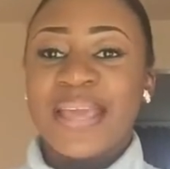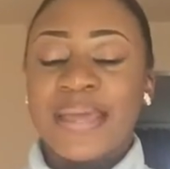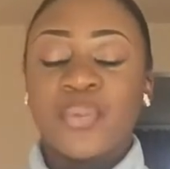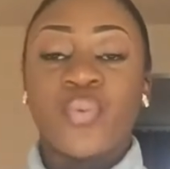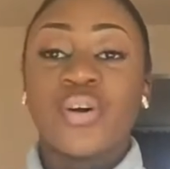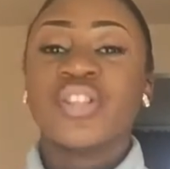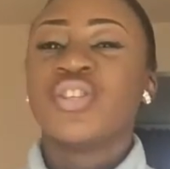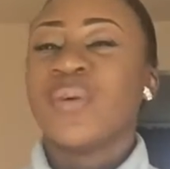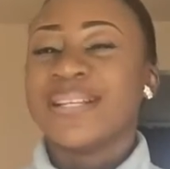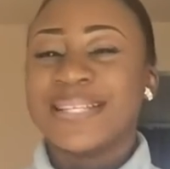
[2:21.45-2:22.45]
And
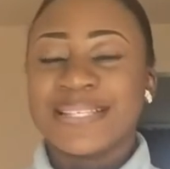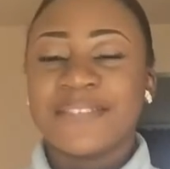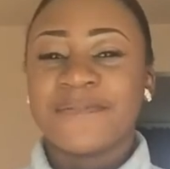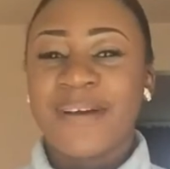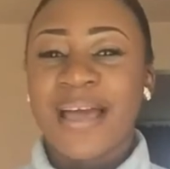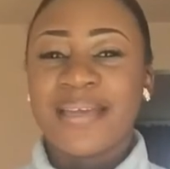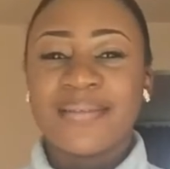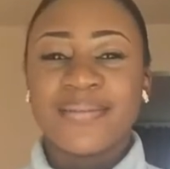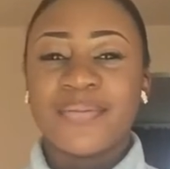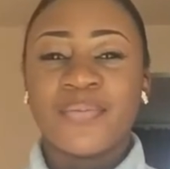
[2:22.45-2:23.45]
once you identify
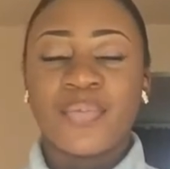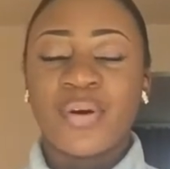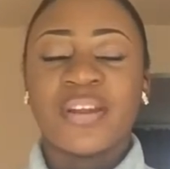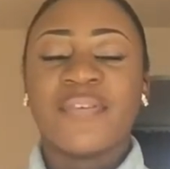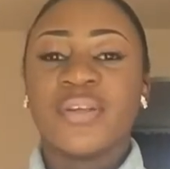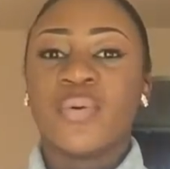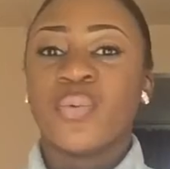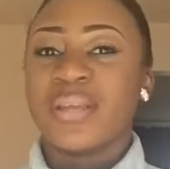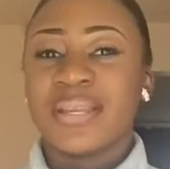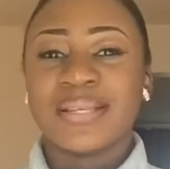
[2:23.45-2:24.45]
whatever your
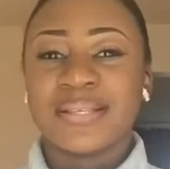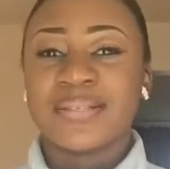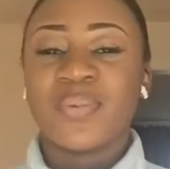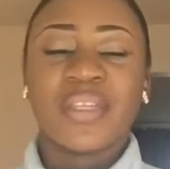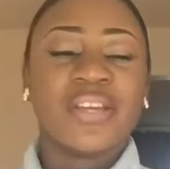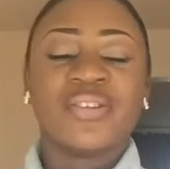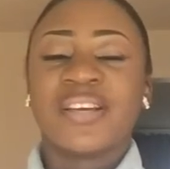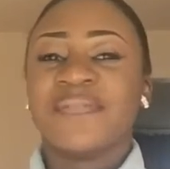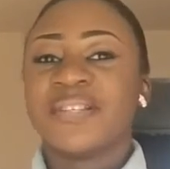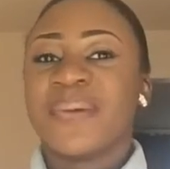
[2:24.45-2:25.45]
weakness is, whether you
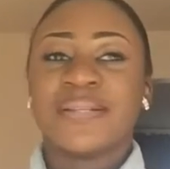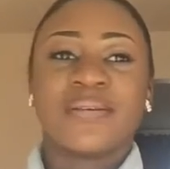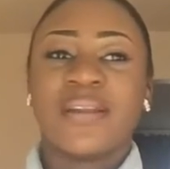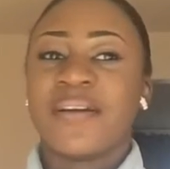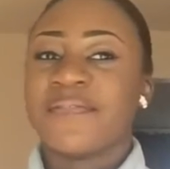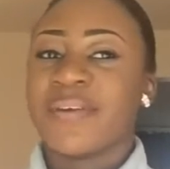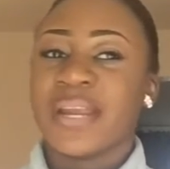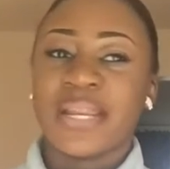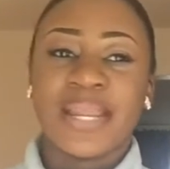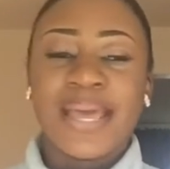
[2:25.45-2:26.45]
just have this particular
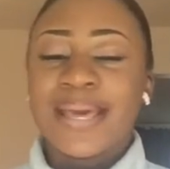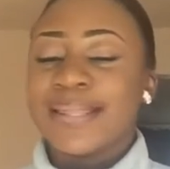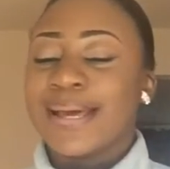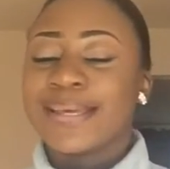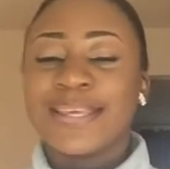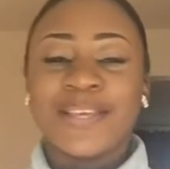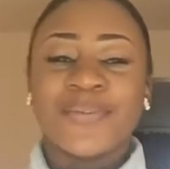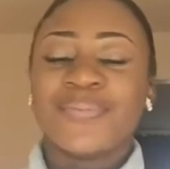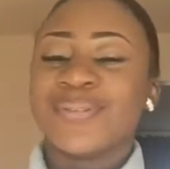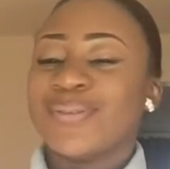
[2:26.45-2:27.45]
friend that
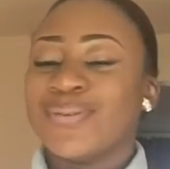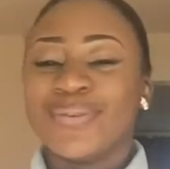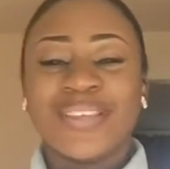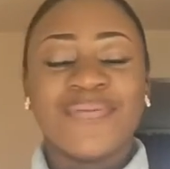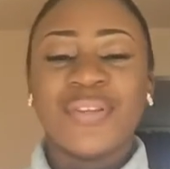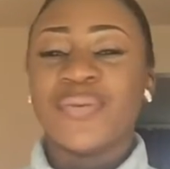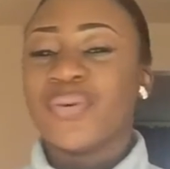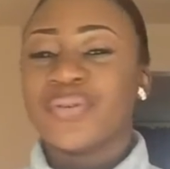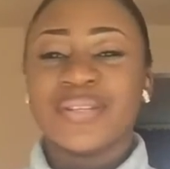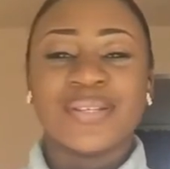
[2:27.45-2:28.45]
keeps giving you
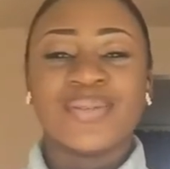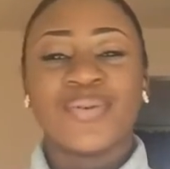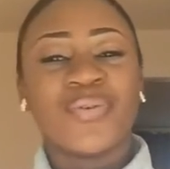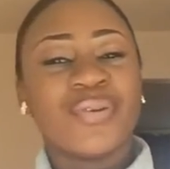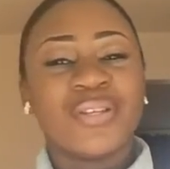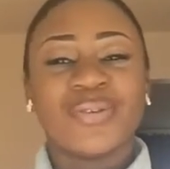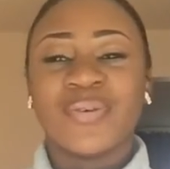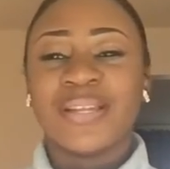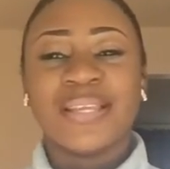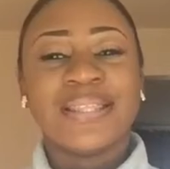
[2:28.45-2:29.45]
all these stories
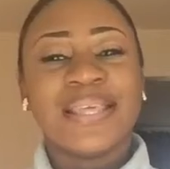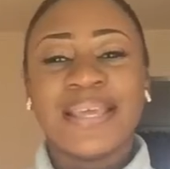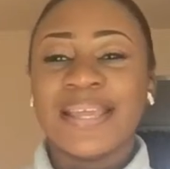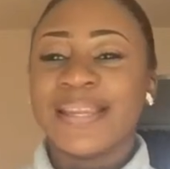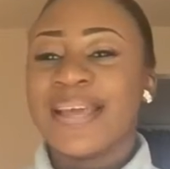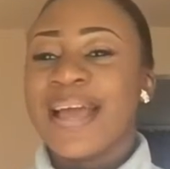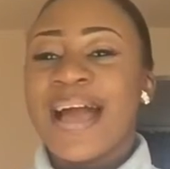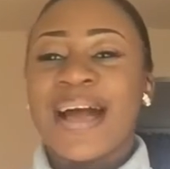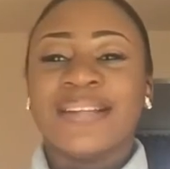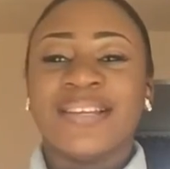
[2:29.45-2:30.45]
or anything,
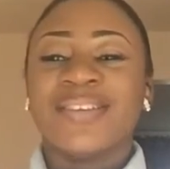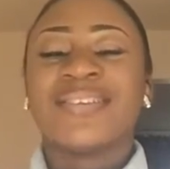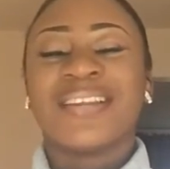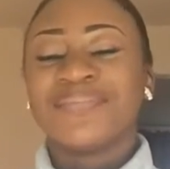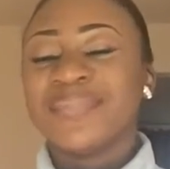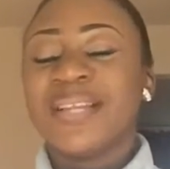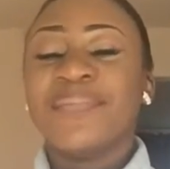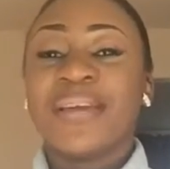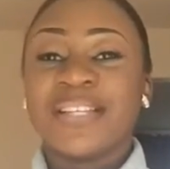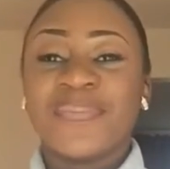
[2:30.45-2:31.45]
and then you're like,
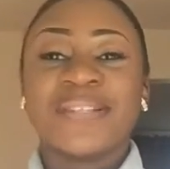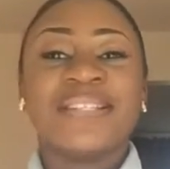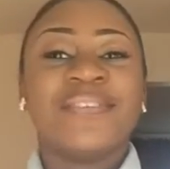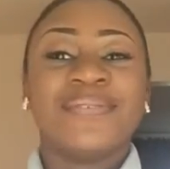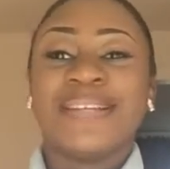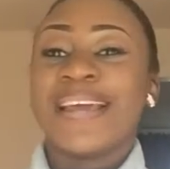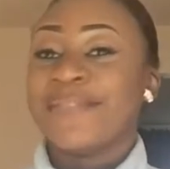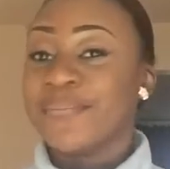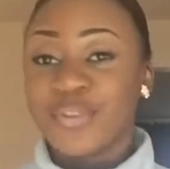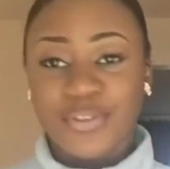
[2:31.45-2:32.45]
man, this person is living the
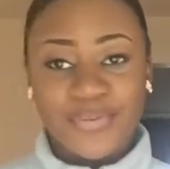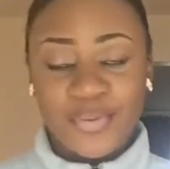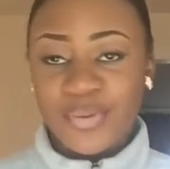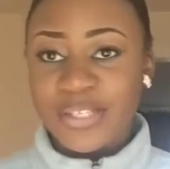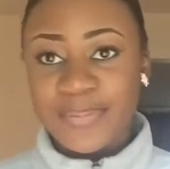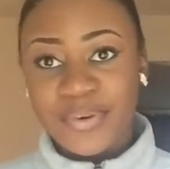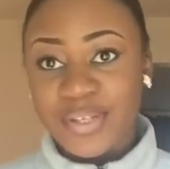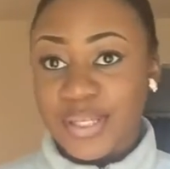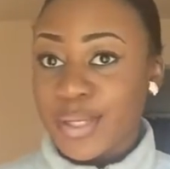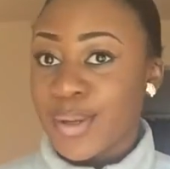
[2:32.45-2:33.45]
life, let me just follow this
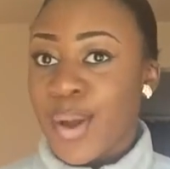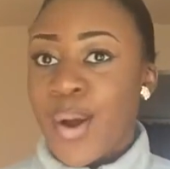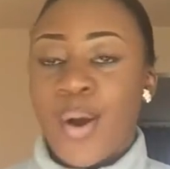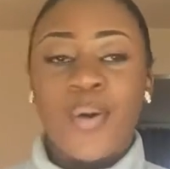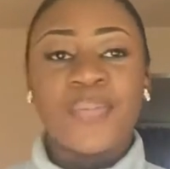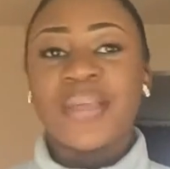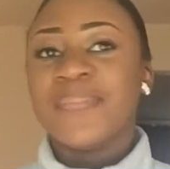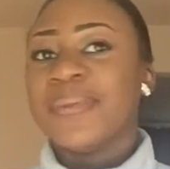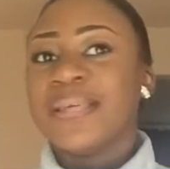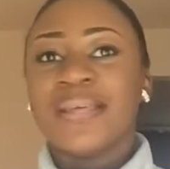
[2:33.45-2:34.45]
person, or
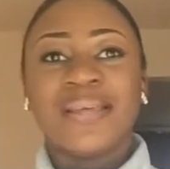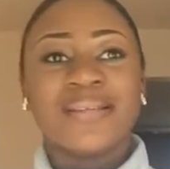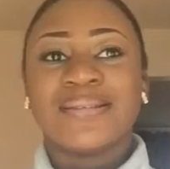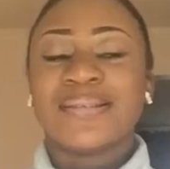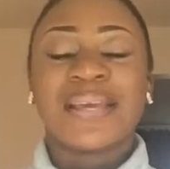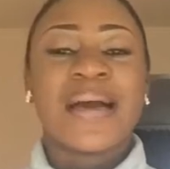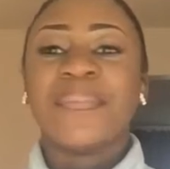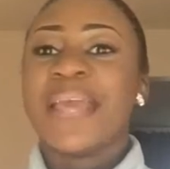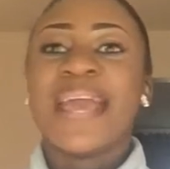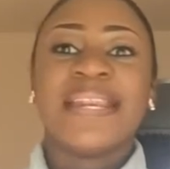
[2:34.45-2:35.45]
maybe it
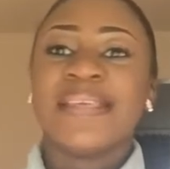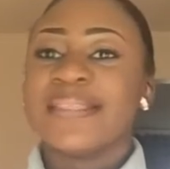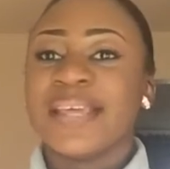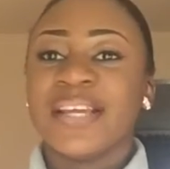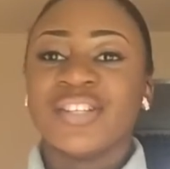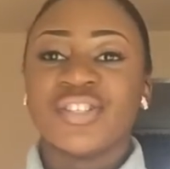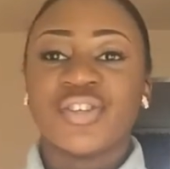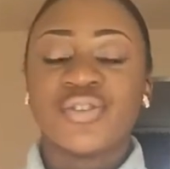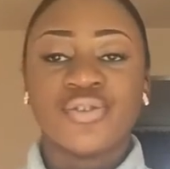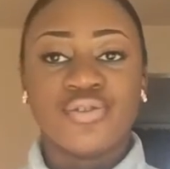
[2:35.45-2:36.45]
can be anything that
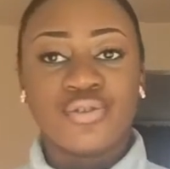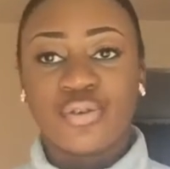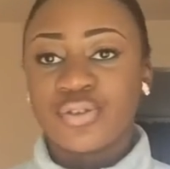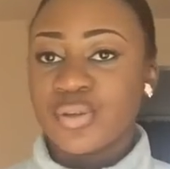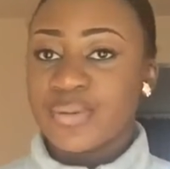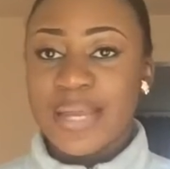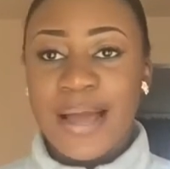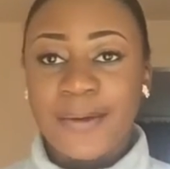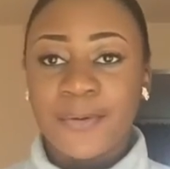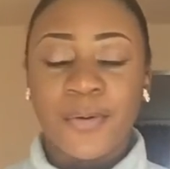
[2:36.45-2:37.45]
just draws you
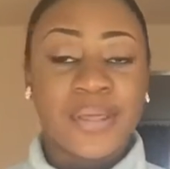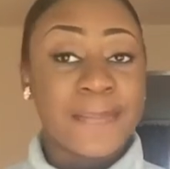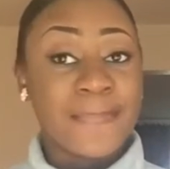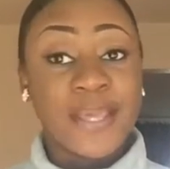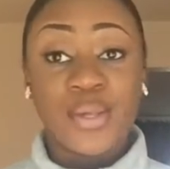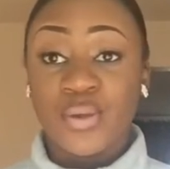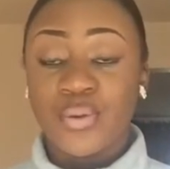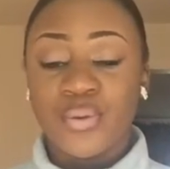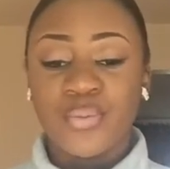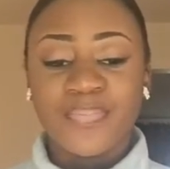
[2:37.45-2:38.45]
down or can make
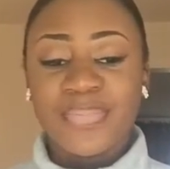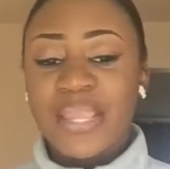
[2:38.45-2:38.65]
you